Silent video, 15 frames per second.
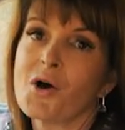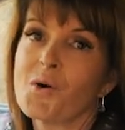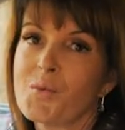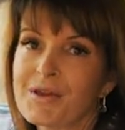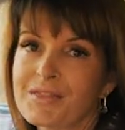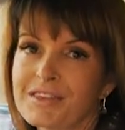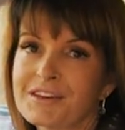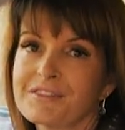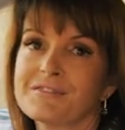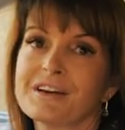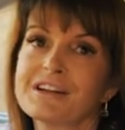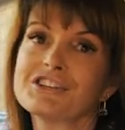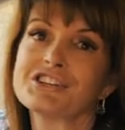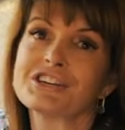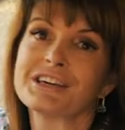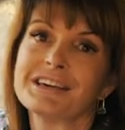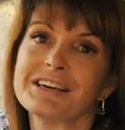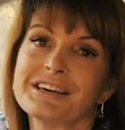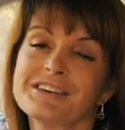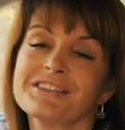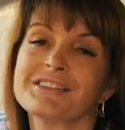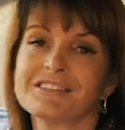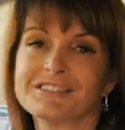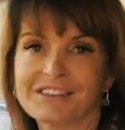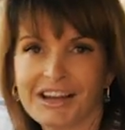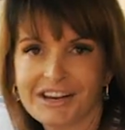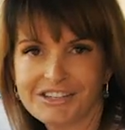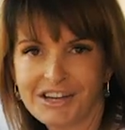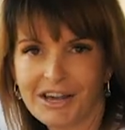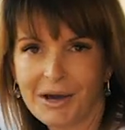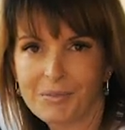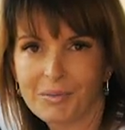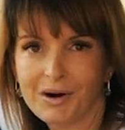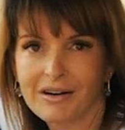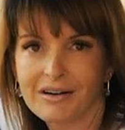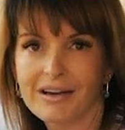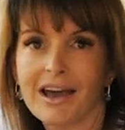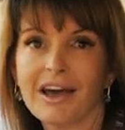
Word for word: with the Adventure Kings dash camera,